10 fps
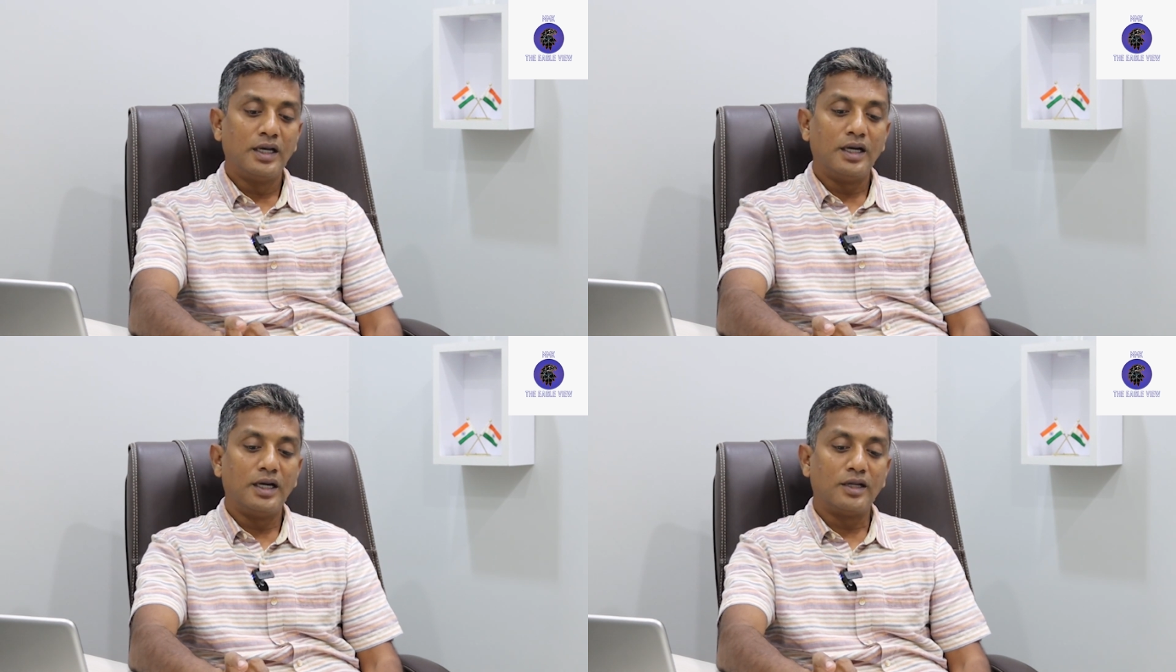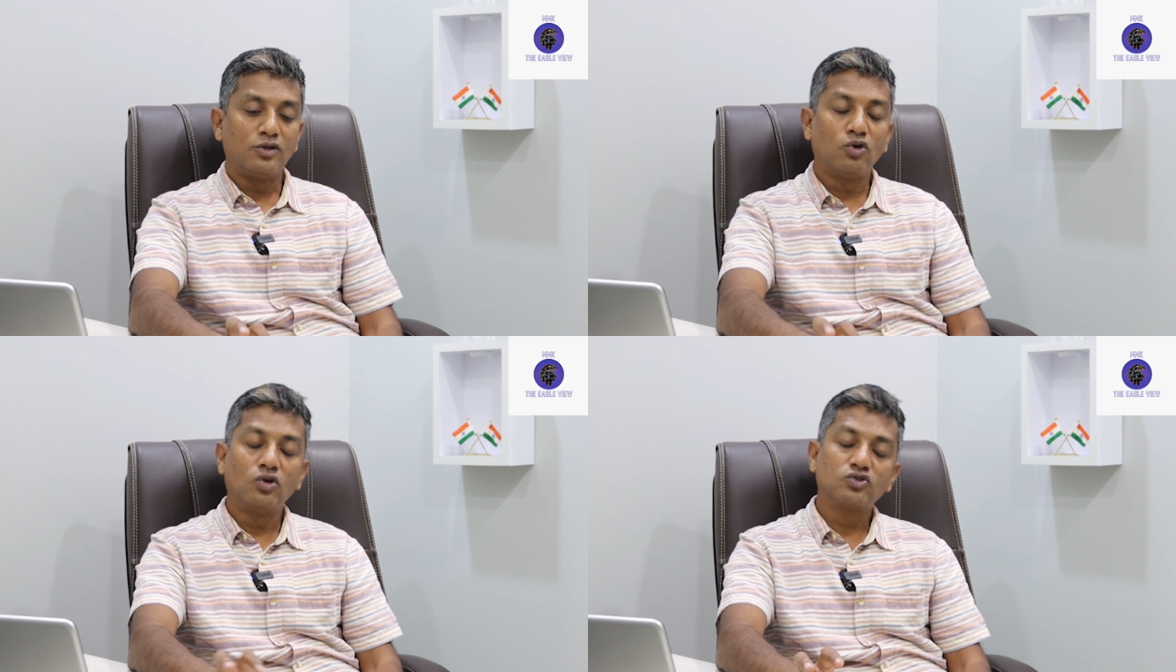
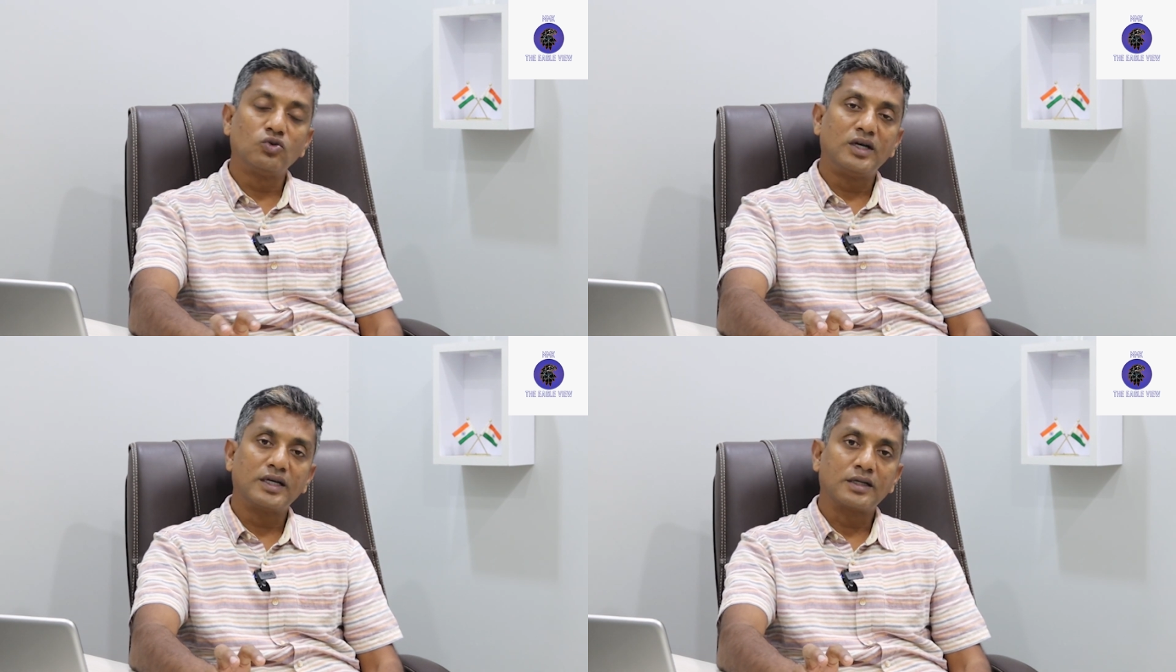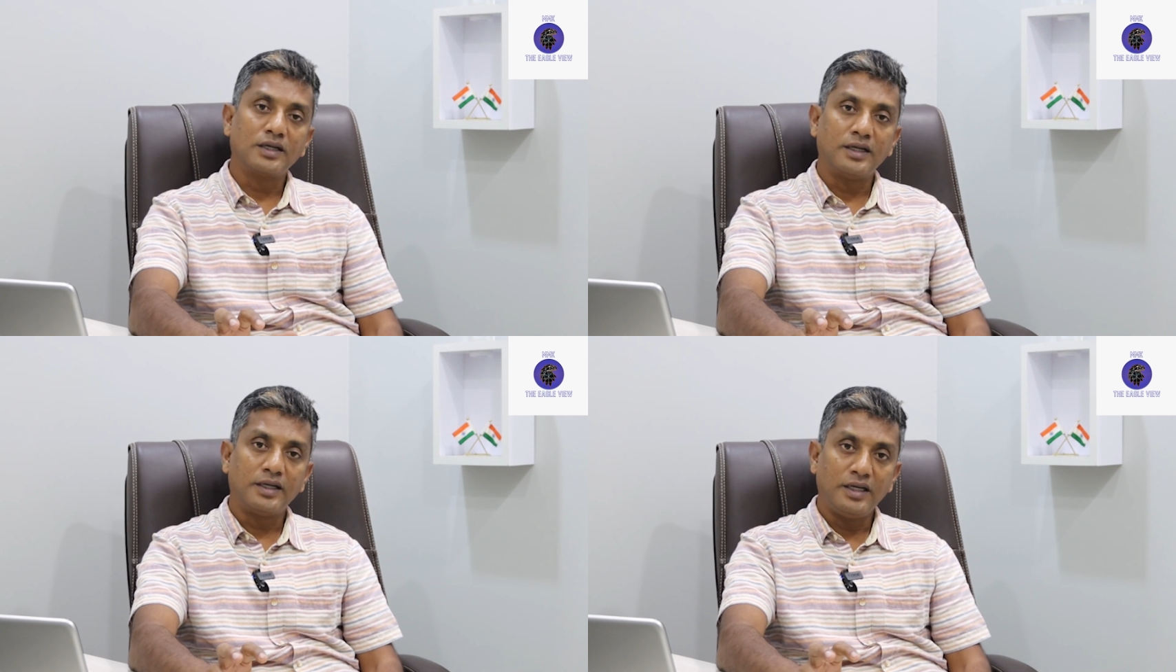Those who
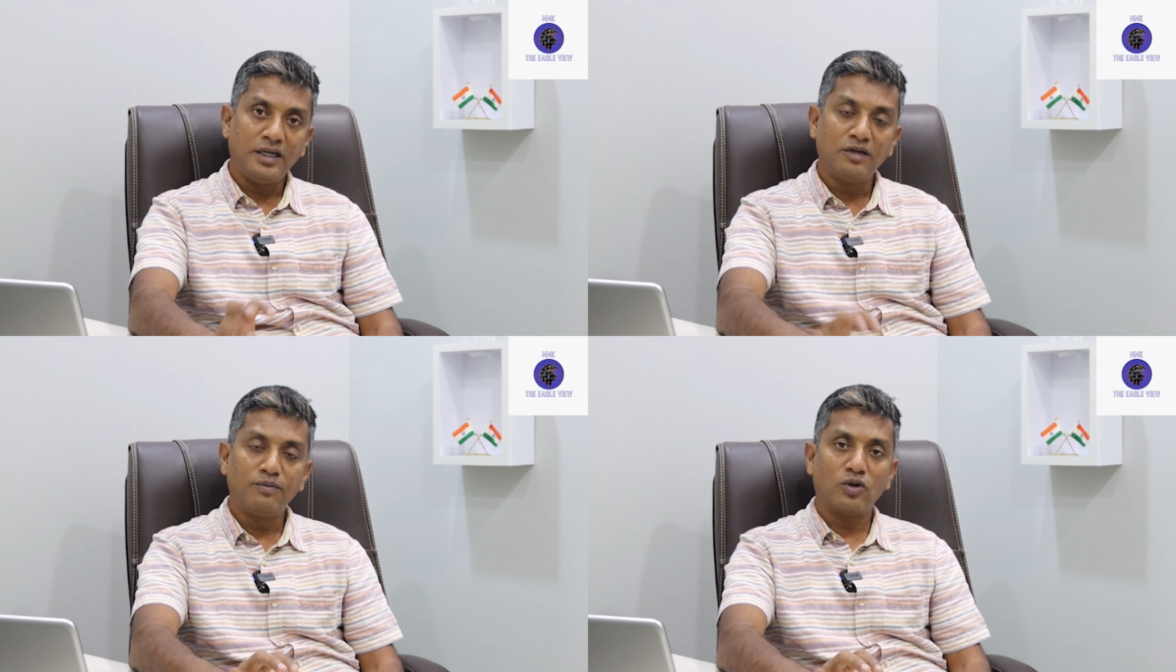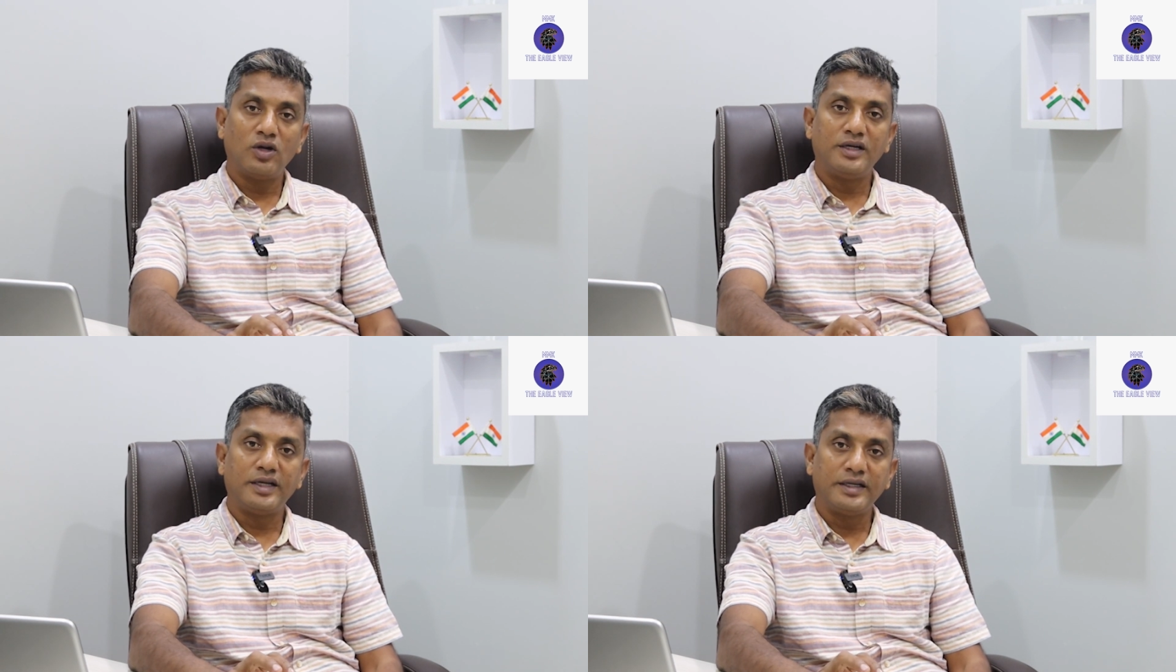are in
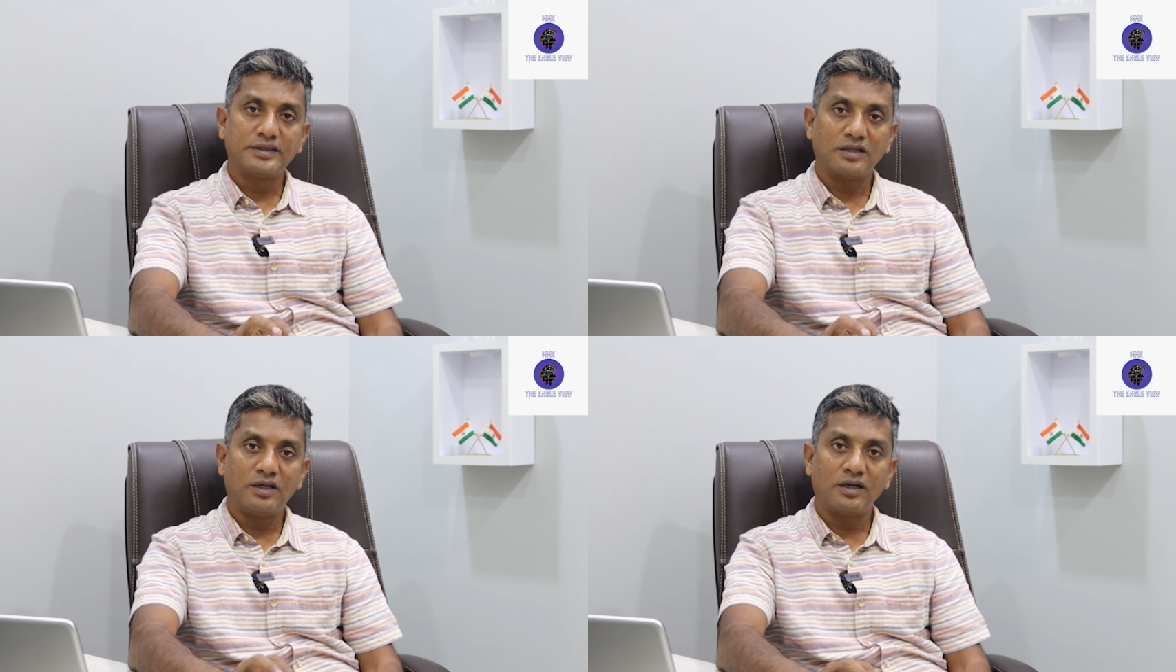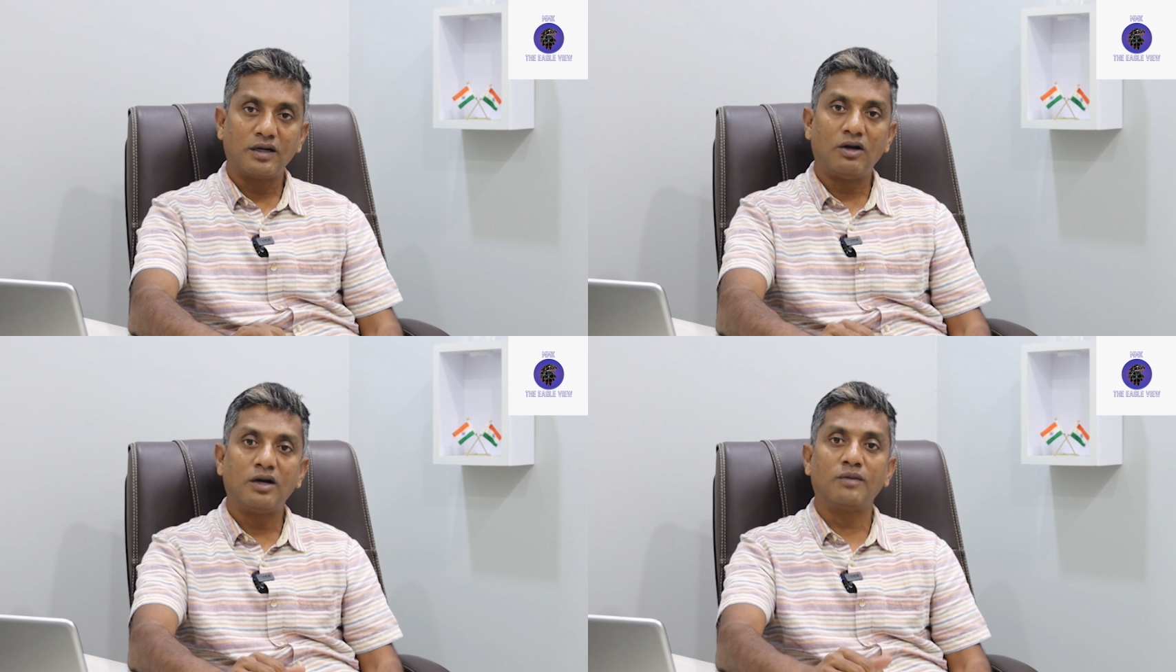politics
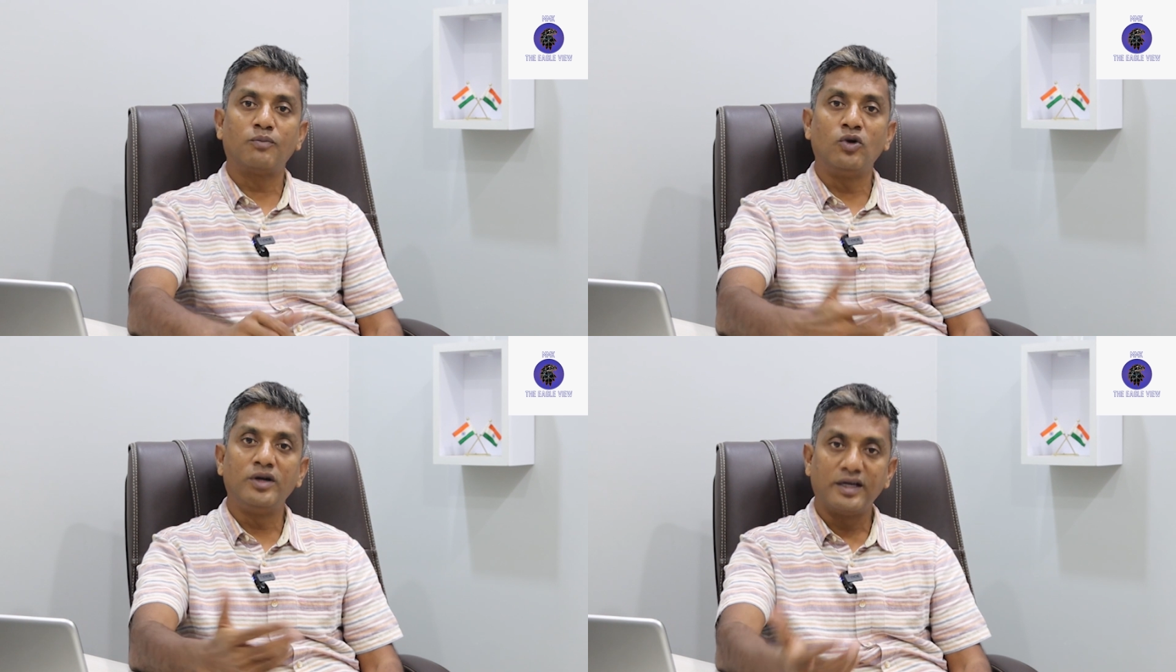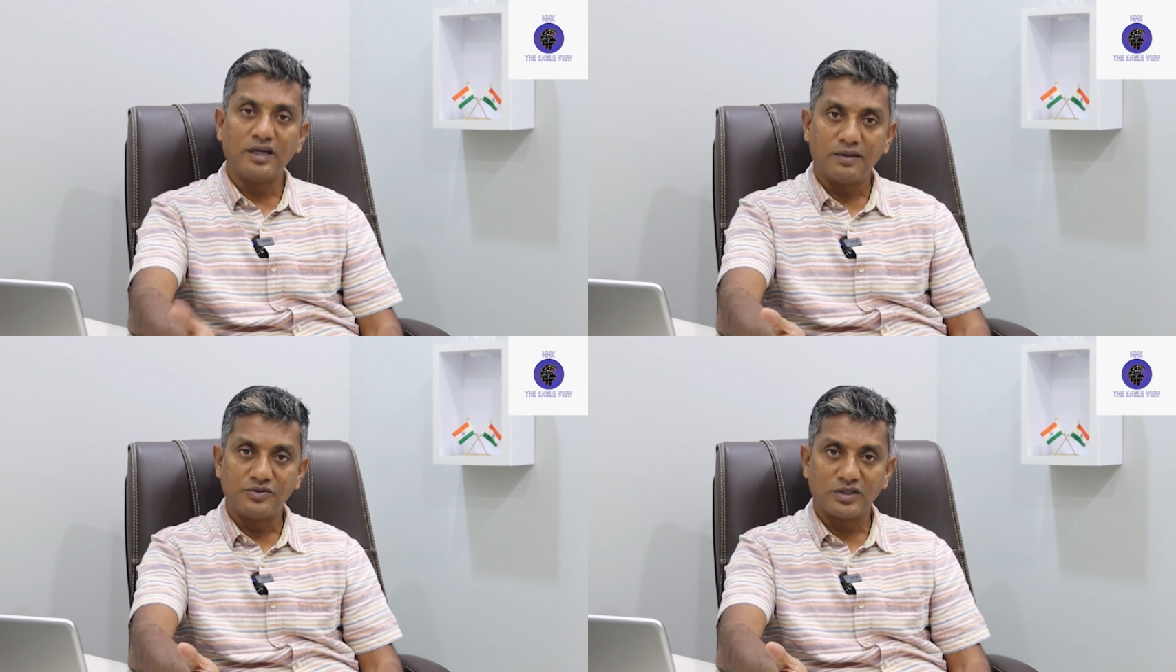or
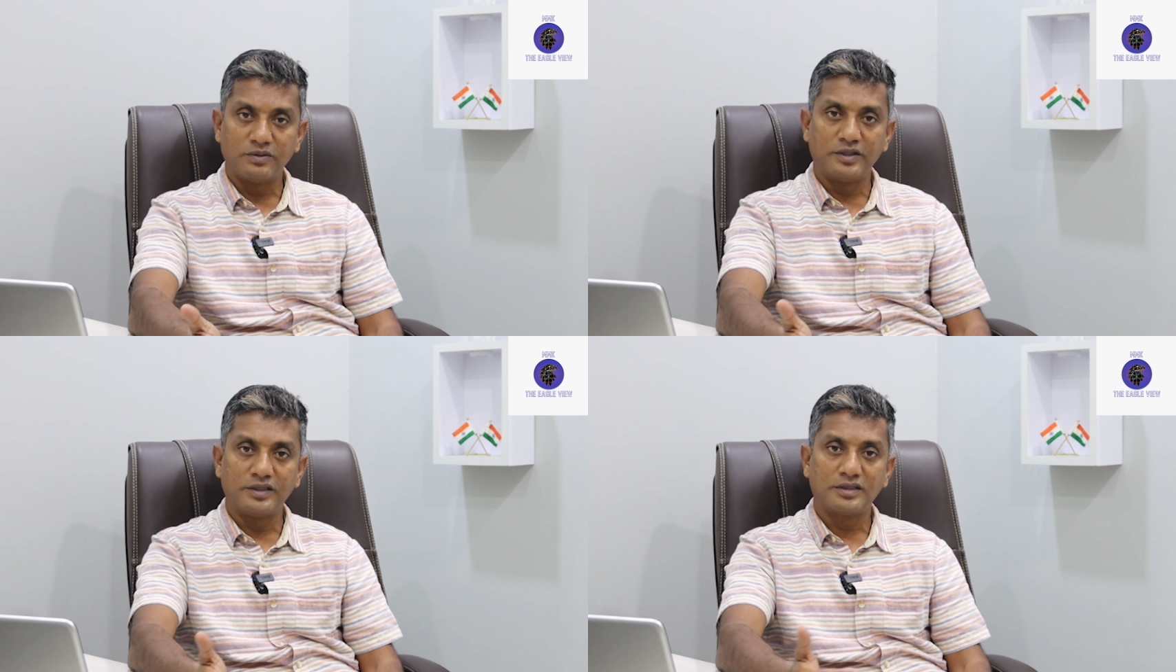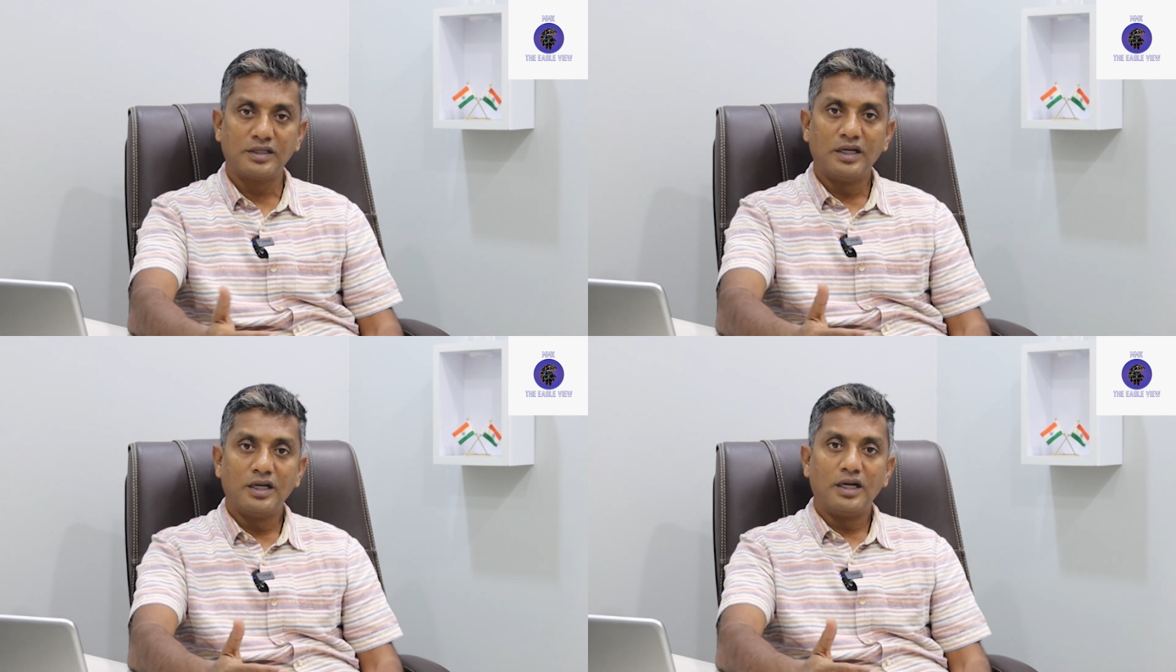political observers,